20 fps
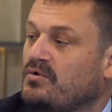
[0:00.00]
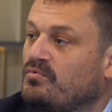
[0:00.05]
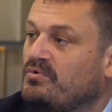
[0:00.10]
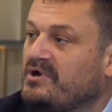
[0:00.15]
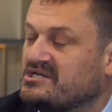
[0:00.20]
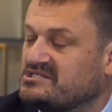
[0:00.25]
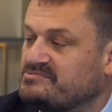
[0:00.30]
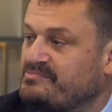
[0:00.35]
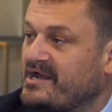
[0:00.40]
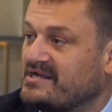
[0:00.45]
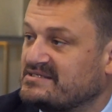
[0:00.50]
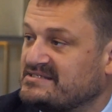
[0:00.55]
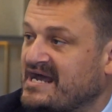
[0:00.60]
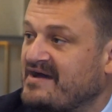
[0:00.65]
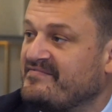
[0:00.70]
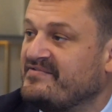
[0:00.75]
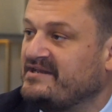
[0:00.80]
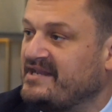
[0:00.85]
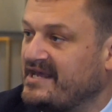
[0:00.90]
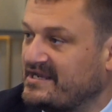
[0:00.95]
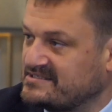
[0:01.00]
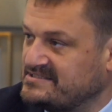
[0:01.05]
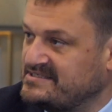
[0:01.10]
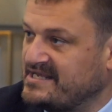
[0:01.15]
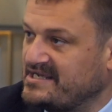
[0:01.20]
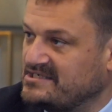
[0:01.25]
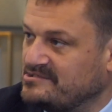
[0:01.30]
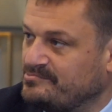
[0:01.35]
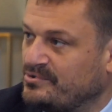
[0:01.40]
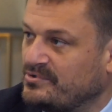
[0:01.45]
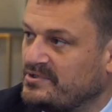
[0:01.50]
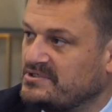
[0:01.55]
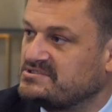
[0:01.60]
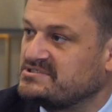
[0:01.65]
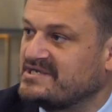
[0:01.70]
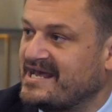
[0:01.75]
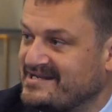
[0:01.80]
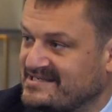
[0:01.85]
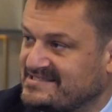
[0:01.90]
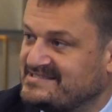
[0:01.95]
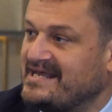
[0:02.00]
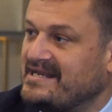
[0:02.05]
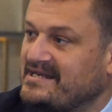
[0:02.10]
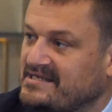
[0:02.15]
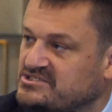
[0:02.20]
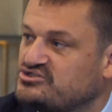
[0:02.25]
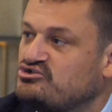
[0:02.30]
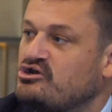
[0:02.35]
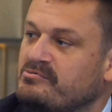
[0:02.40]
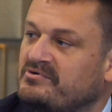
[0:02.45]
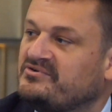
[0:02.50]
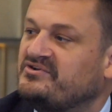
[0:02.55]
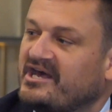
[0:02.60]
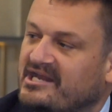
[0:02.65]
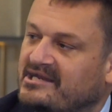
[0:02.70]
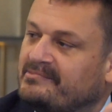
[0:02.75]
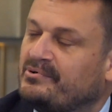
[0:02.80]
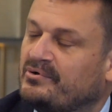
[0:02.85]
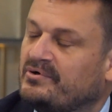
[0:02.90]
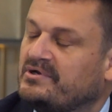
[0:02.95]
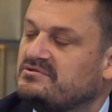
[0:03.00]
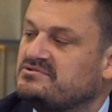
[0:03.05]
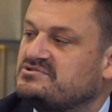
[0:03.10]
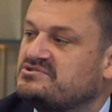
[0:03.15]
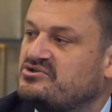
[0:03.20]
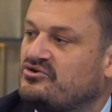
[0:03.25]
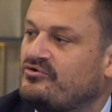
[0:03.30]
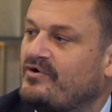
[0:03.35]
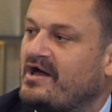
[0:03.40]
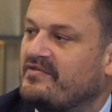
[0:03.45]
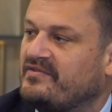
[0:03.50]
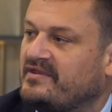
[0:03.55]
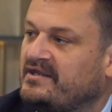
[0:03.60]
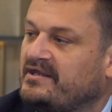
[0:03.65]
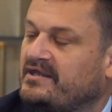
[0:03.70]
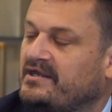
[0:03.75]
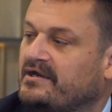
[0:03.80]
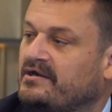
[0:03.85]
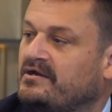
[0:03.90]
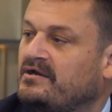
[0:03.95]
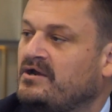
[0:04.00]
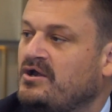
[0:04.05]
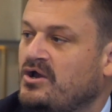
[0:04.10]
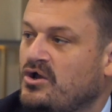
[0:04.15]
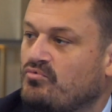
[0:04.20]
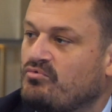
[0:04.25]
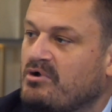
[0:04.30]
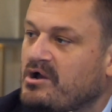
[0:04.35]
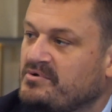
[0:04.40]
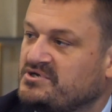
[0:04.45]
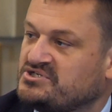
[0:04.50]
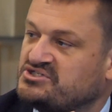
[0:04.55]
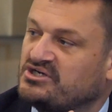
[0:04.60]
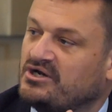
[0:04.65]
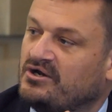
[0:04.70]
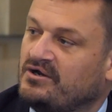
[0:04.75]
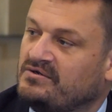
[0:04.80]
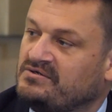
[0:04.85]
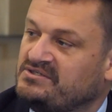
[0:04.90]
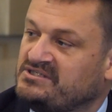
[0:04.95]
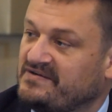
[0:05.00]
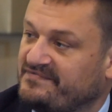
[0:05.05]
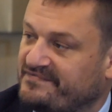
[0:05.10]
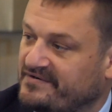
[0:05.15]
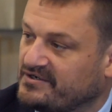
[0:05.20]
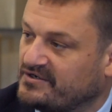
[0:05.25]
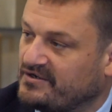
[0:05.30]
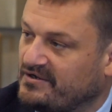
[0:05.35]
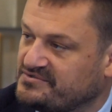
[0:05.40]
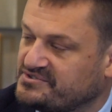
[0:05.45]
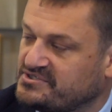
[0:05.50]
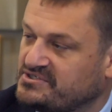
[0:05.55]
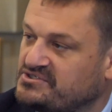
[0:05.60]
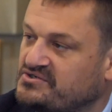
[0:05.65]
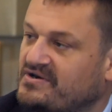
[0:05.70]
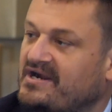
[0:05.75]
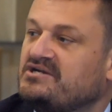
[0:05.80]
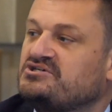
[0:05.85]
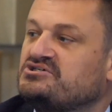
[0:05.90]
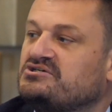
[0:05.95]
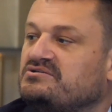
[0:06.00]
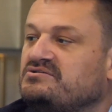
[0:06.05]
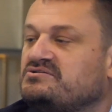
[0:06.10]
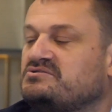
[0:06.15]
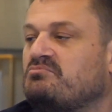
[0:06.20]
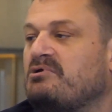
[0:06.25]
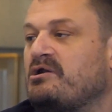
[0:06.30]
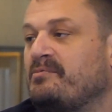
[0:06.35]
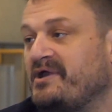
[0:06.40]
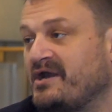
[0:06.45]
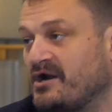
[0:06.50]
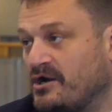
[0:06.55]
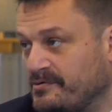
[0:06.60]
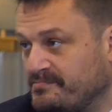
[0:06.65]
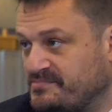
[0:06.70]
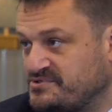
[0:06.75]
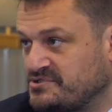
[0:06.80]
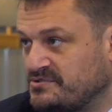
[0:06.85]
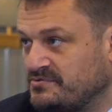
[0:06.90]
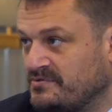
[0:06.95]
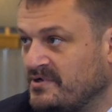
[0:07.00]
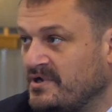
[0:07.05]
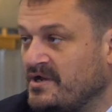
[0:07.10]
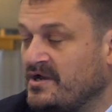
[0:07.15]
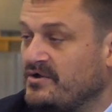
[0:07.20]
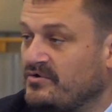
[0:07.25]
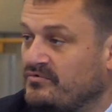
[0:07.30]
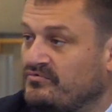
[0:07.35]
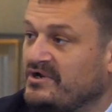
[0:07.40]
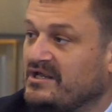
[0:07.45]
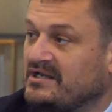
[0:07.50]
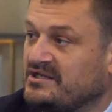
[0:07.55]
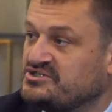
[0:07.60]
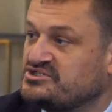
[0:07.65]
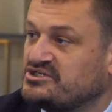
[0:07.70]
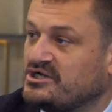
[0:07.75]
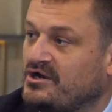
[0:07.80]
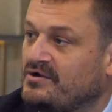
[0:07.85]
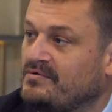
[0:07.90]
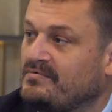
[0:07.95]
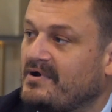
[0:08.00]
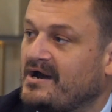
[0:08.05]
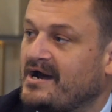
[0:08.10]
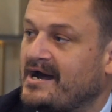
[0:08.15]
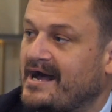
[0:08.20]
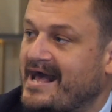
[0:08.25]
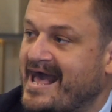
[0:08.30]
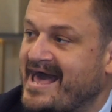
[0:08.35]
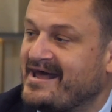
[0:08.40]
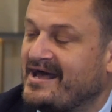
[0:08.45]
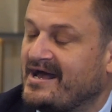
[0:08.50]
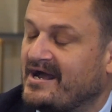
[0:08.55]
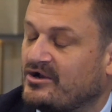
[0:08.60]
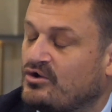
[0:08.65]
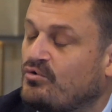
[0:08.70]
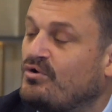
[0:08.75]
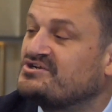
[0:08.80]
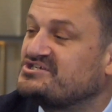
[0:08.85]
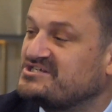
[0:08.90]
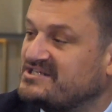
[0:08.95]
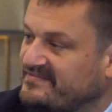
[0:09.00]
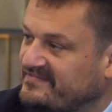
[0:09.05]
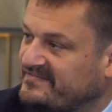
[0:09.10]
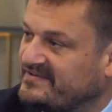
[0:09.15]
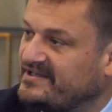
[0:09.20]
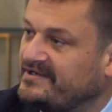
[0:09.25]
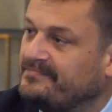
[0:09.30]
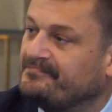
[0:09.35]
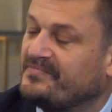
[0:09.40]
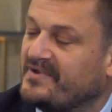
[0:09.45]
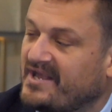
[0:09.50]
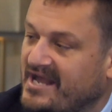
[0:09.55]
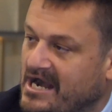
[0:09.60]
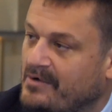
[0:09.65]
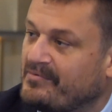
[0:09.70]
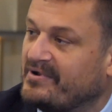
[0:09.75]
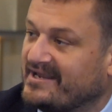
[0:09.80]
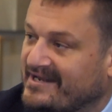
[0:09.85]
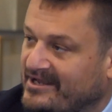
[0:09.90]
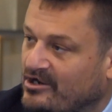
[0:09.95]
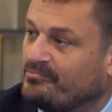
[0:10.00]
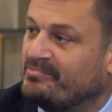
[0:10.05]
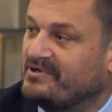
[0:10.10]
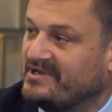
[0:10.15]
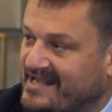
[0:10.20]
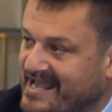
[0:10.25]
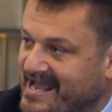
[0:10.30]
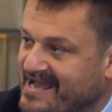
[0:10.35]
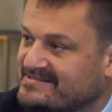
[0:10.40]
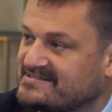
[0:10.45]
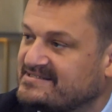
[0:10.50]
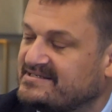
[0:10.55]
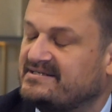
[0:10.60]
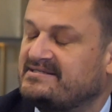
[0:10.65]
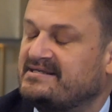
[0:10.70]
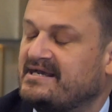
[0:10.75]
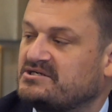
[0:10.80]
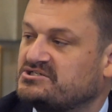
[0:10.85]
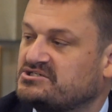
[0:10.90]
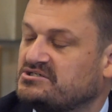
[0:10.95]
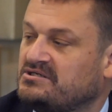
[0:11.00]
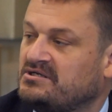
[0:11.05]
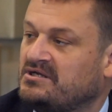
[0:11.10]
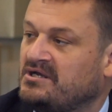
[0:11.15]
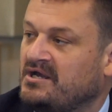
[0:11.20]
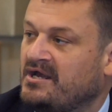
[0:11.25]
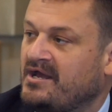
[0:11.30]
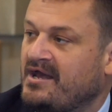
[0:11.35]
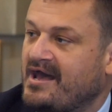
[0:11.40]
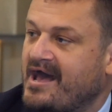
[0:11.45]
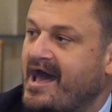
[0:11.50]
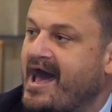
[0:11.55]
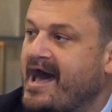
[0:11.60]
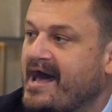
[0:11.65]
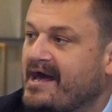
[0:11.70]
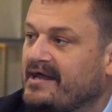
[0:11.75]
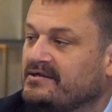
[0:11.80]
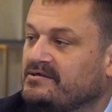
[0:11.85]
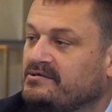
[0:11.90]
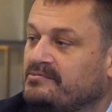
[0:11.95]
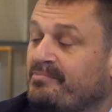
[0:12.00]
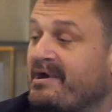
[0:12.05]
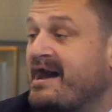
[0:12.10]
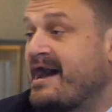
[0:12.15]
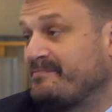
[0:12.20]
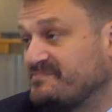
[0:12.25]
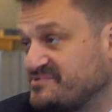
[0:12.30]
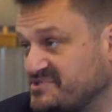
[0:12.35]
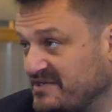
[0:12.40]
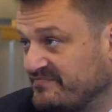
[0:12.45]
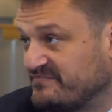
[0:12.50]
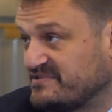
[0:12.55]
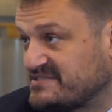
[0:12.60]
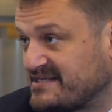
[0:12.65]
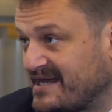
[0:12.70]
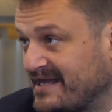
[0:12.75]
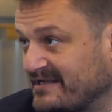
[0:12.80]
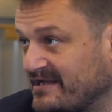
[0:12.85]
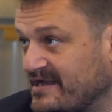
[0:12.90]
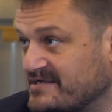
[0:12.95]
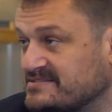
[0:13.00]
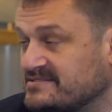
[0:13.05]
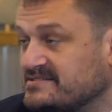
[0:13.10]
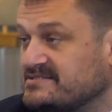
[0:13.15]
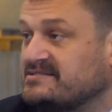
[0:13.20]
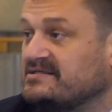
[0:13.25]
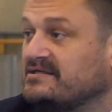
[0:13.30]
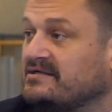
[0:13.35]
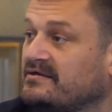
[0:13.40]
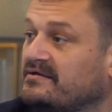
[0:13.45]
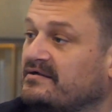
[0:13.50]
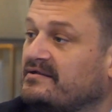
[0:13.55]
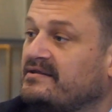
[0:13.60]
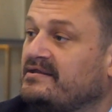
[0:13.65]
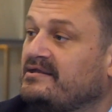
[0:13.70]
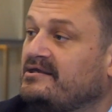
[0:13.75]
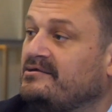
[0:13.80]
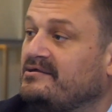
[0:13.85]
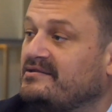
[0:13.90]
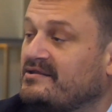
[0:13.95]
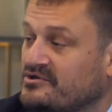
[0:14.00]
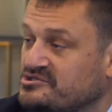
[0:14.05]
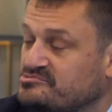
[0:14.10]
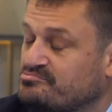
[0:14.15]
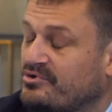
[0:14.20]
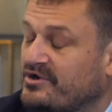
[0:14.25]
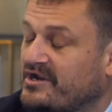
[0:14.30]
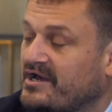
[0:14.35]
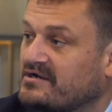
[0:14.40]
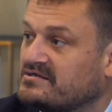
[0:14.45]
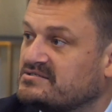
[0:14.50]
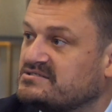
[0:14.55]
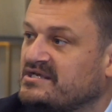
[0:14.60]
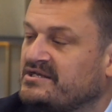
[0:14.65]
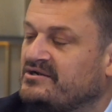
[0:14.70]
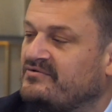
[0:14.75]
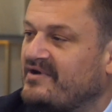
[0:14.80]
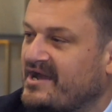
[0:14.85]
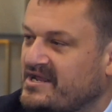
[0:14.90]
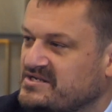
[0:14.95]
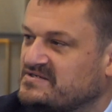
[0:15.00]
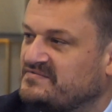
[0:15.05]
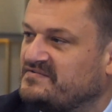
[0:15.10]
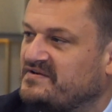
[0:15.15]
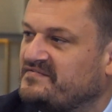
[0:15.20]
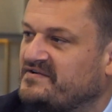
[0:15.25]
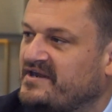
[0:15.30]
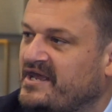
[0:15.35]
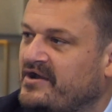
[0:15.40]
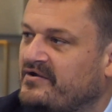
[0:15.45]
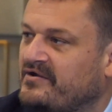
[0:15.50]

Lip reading: we expect to have the next data point and a steady stream of data points throughout the year where we show different concentrations, where we hope to really show quantitatively how we can help in cancer detection and perhaps even start licensing those products in a range of different